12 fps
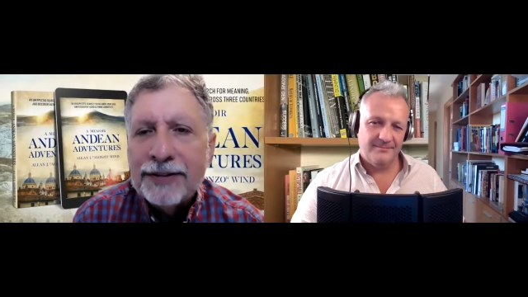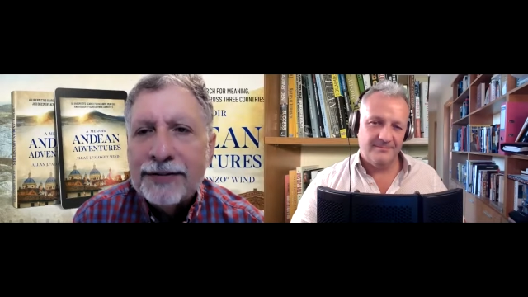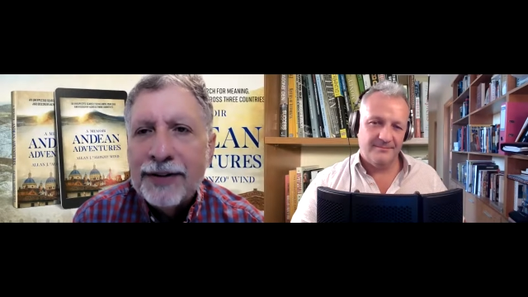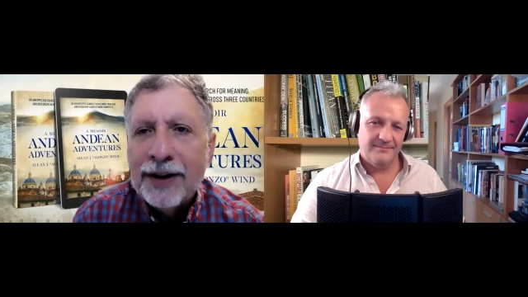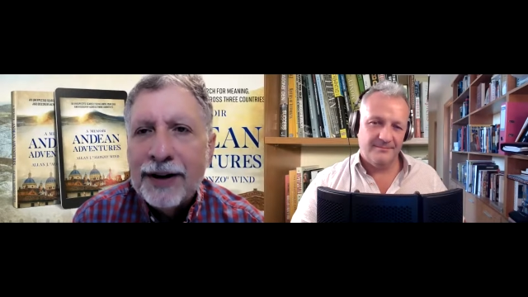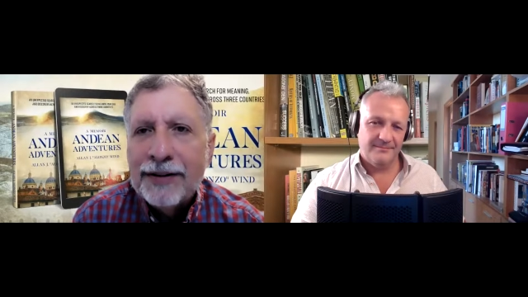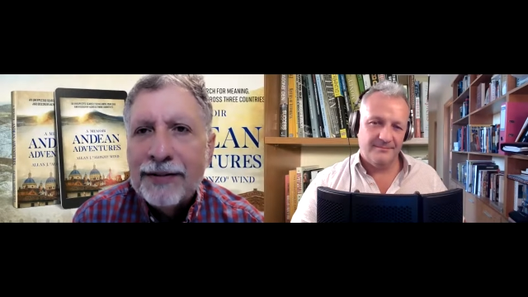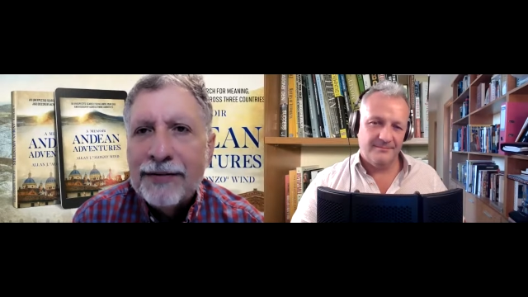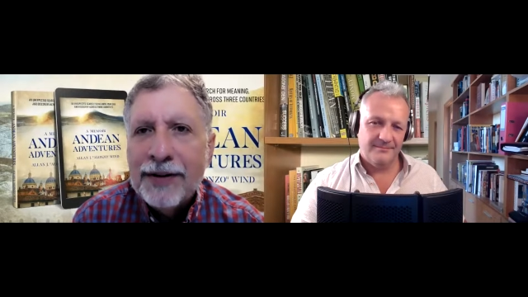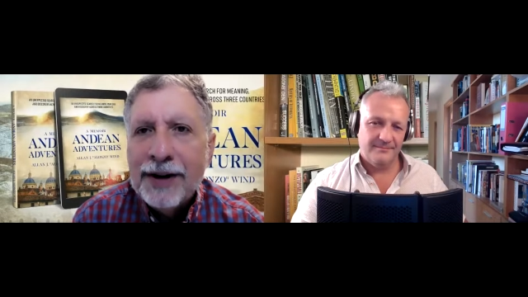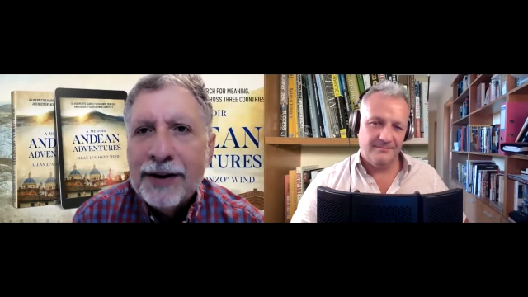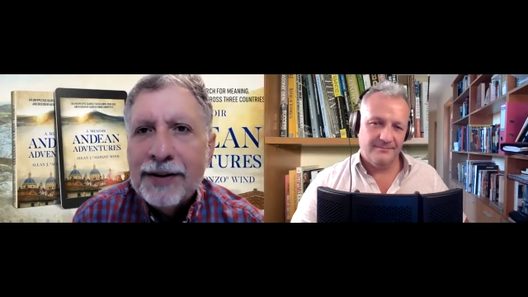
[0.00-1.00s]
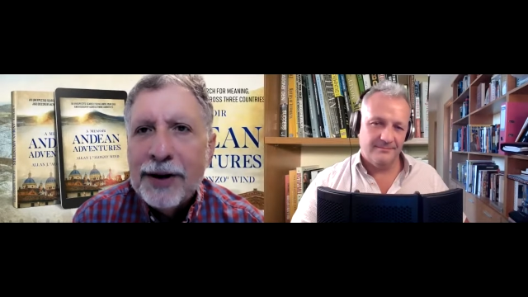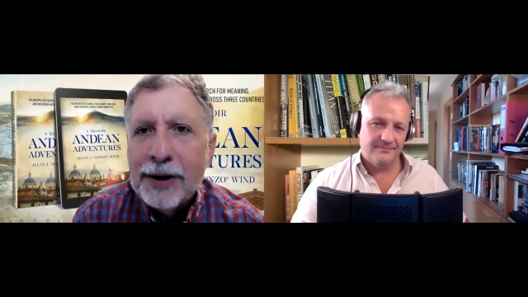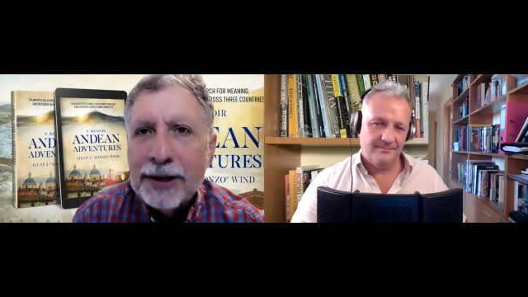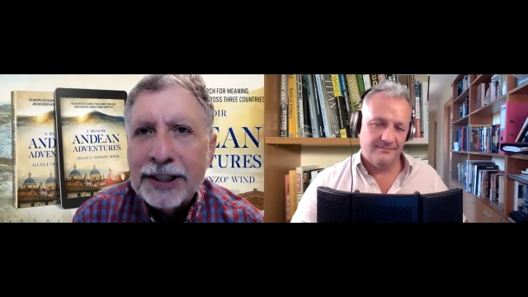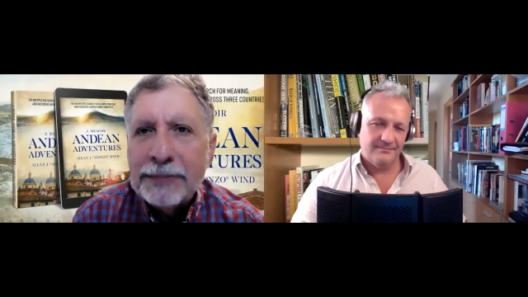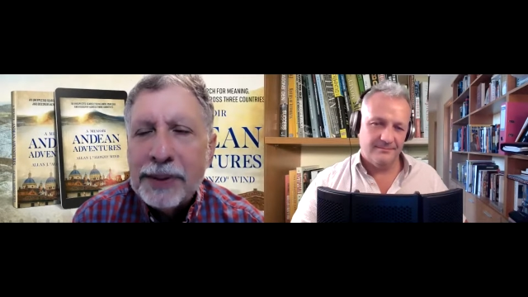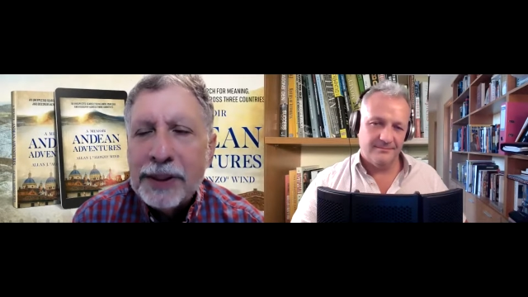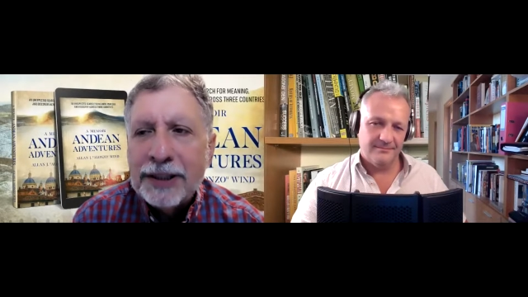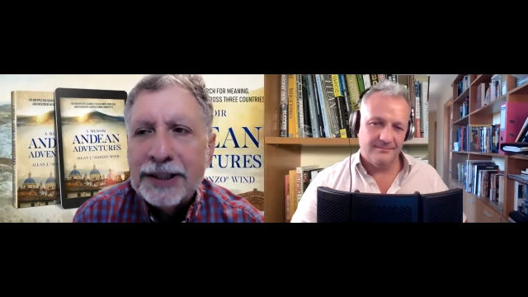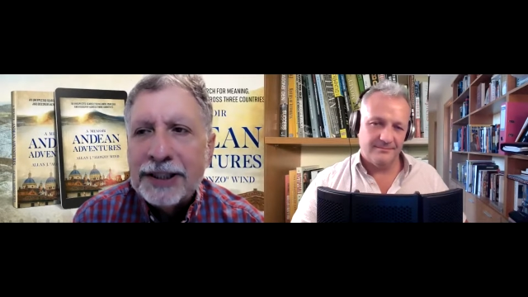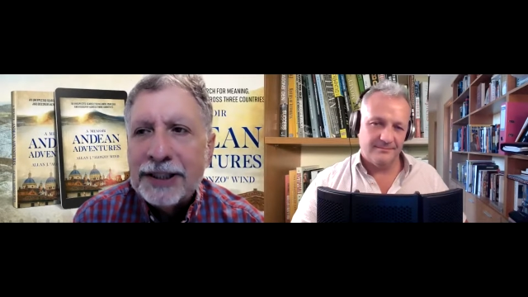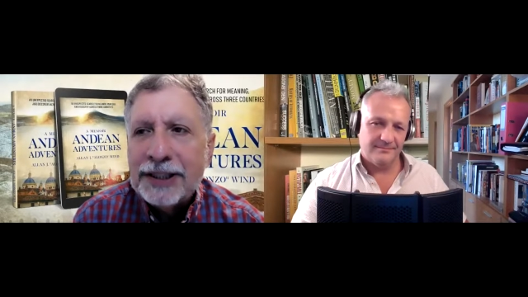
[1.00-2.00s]
Speaker 1: of, of their
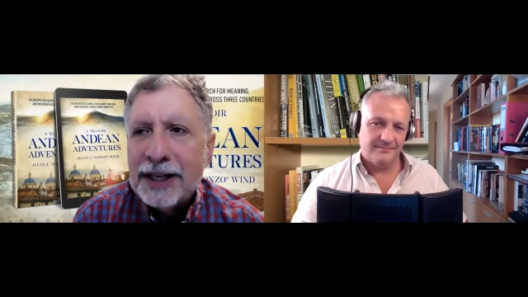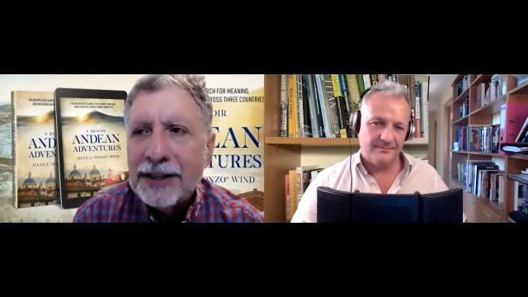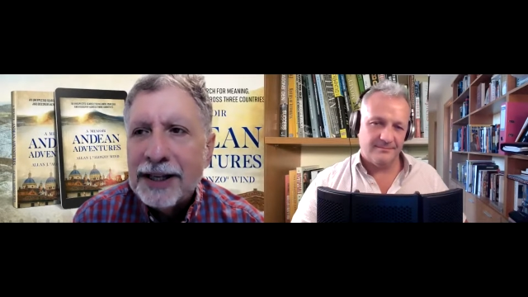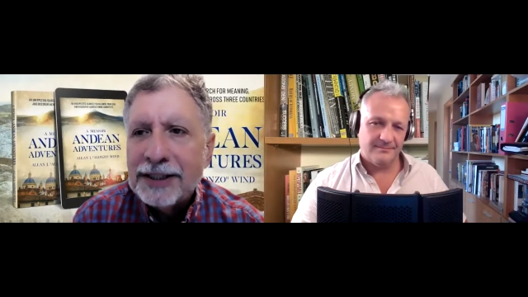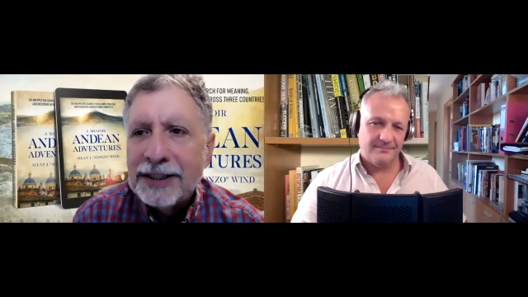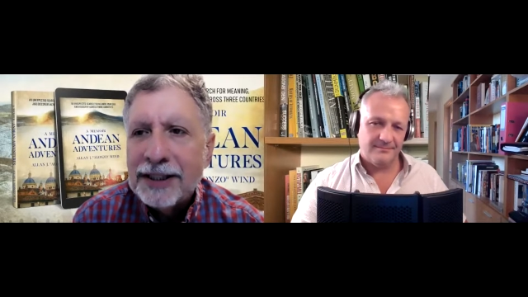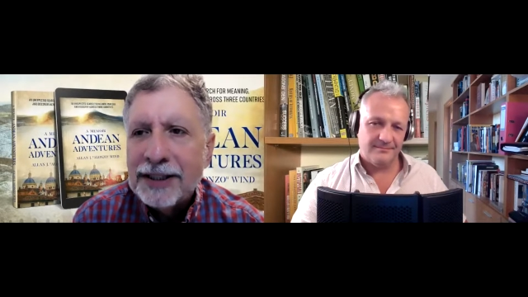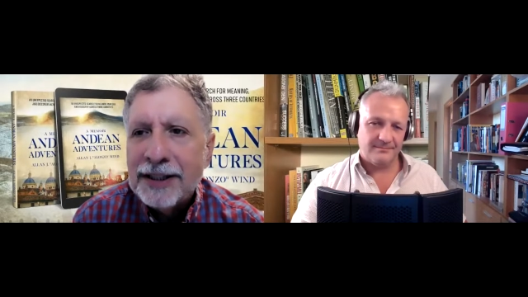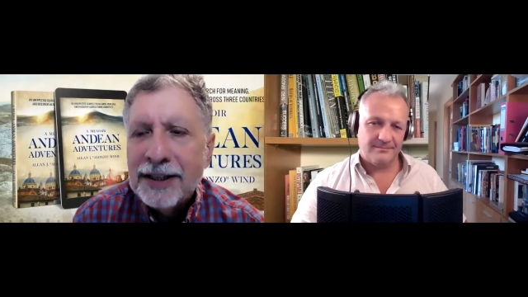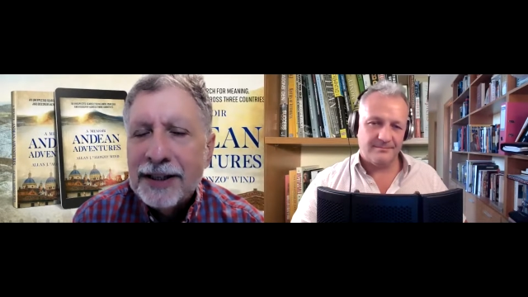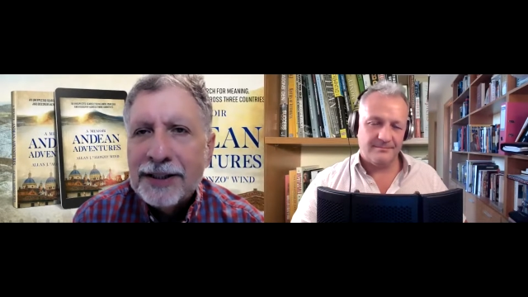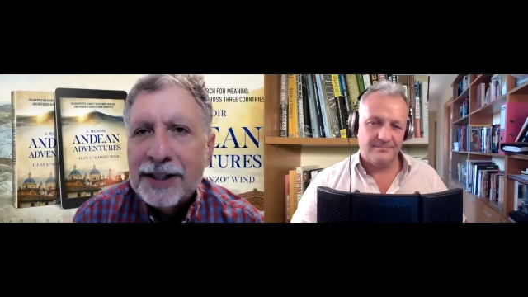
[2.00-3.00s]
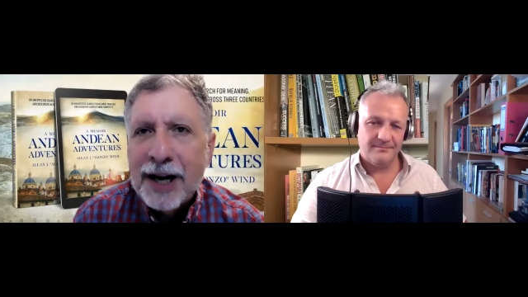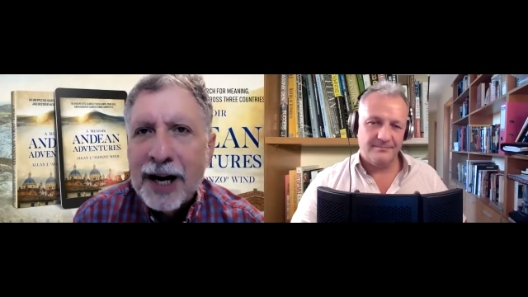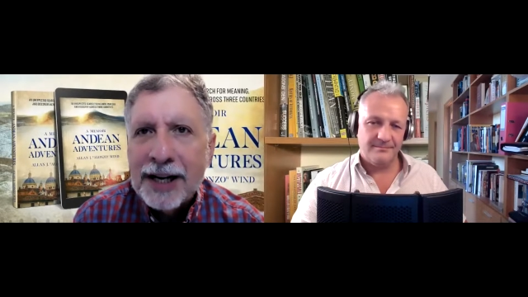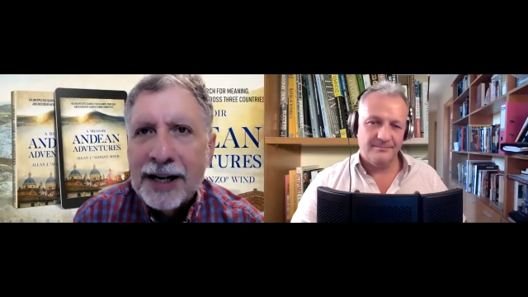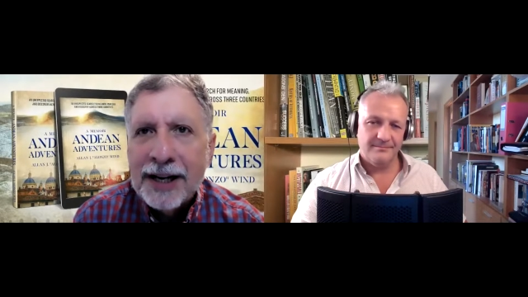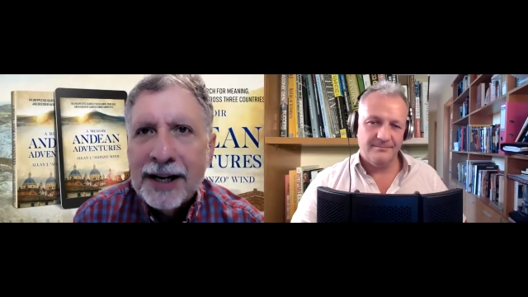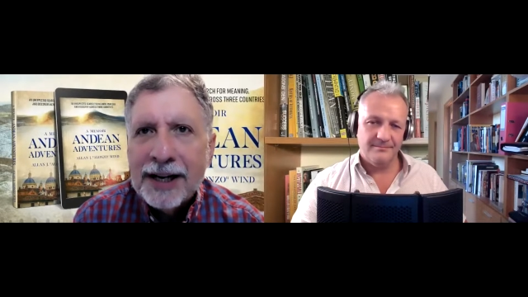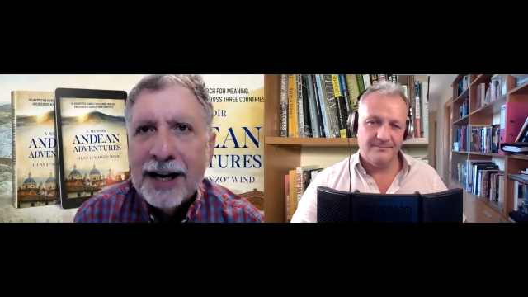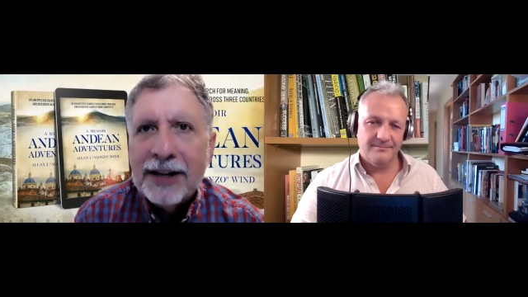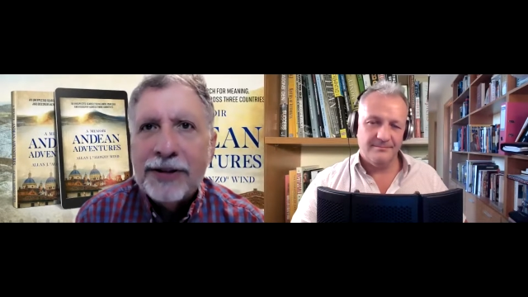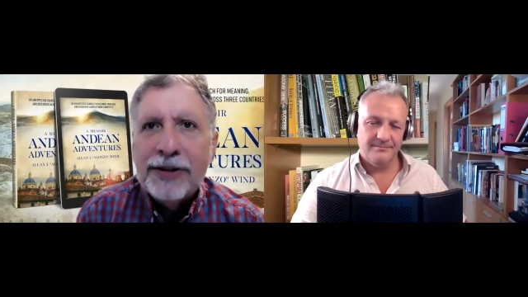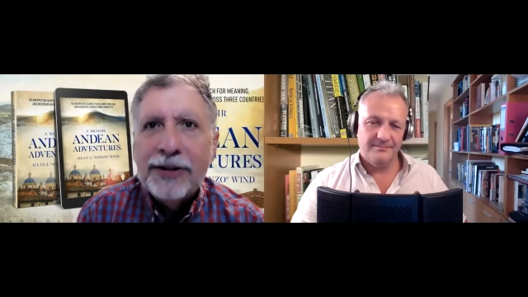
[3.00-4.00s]
experiences, I think, to, to kind of
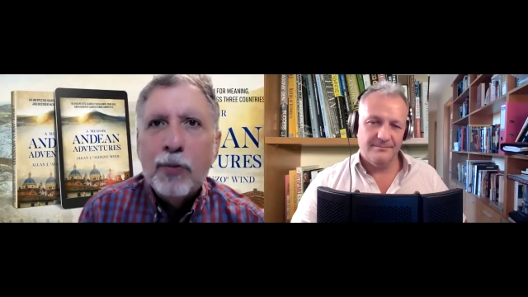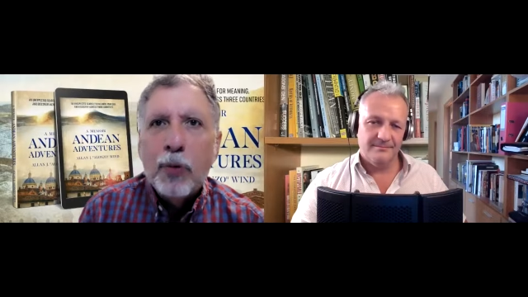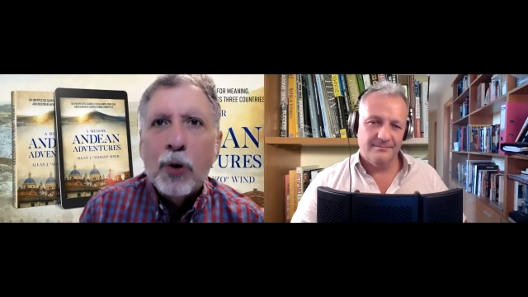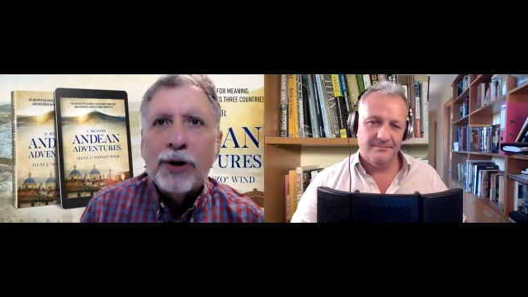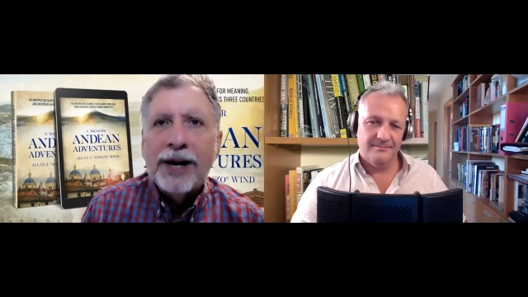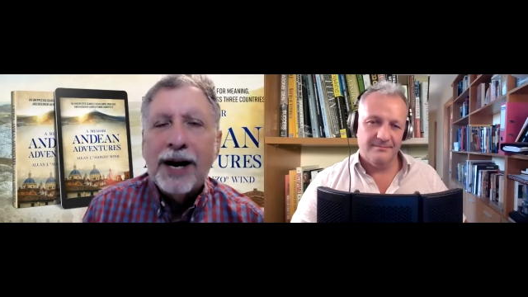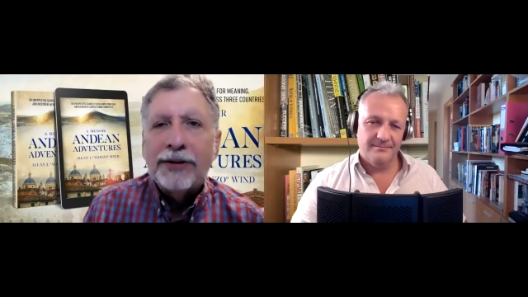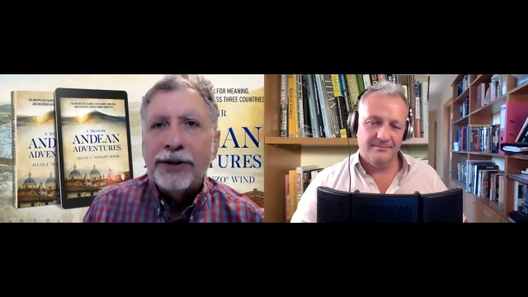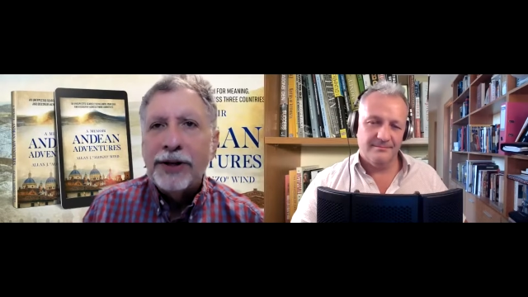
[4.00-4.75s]
get the word out